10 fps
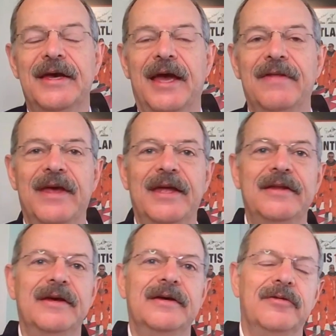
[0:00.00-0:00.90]
And
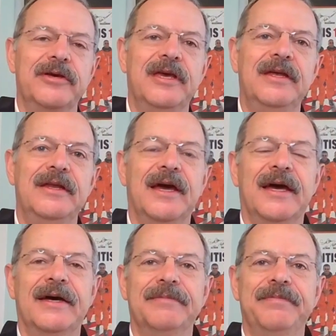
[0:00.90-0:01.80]
then looking
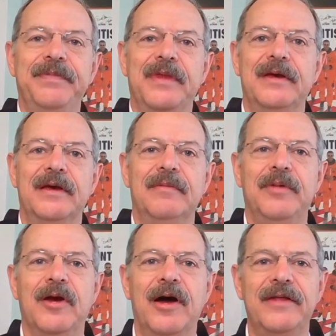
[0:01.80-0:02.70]

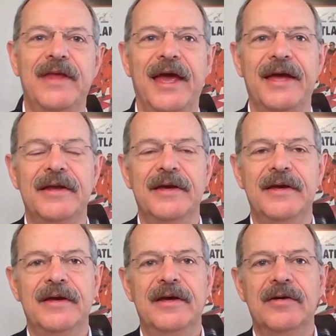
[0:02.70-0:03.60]
beyond that,
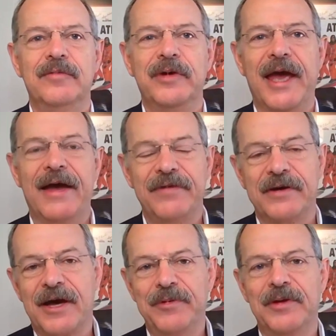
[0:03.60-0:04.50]
we have a
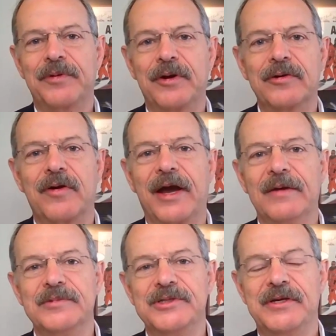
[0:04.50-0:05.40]
couple of
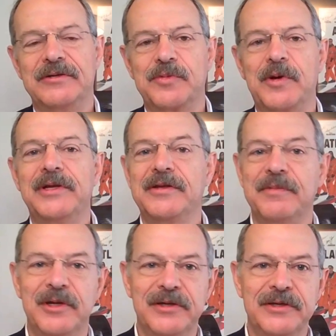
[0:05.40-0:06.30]
programs. There's one that the
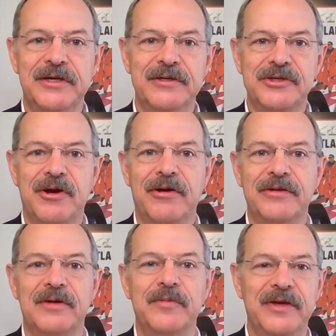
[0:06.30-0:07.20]
military started
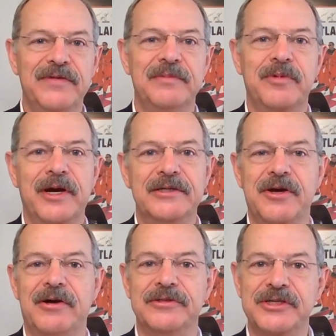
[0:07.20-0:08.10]
that we've embraced
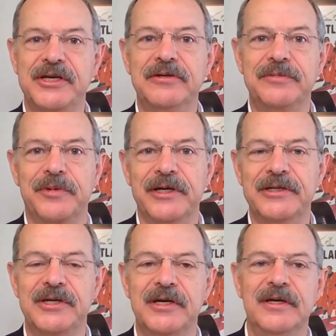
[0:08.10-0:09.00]
called Skill
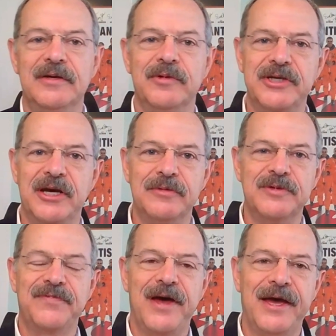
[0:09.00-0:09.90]
Bridge, which helps
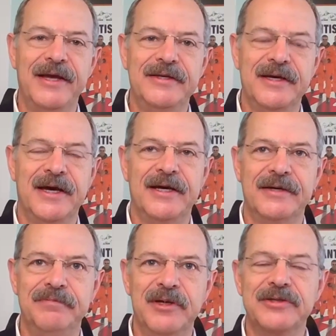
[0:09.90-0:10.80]
find
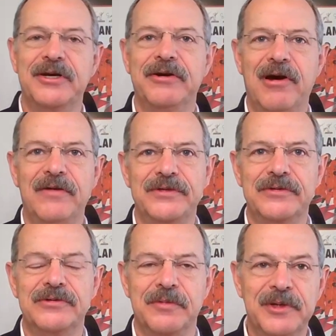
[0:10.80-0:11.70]
military
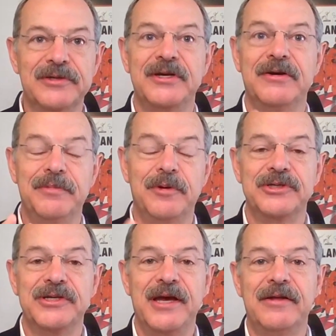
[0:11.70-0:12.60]
officers or military
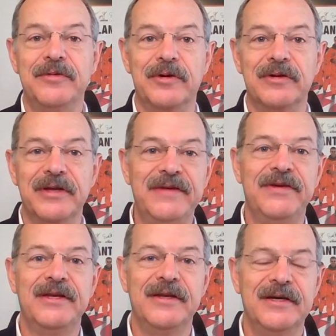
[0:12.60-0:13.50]
personnel who are
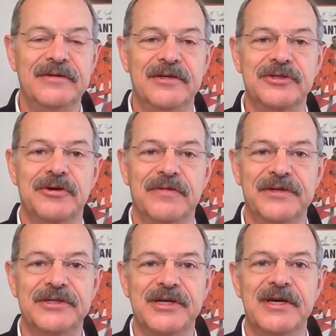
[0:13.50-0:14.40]
leaving the
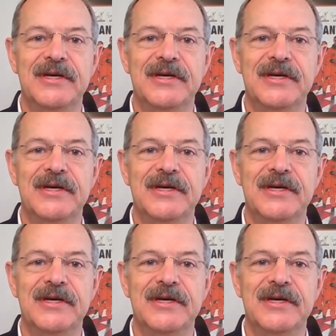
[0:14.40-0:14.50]
service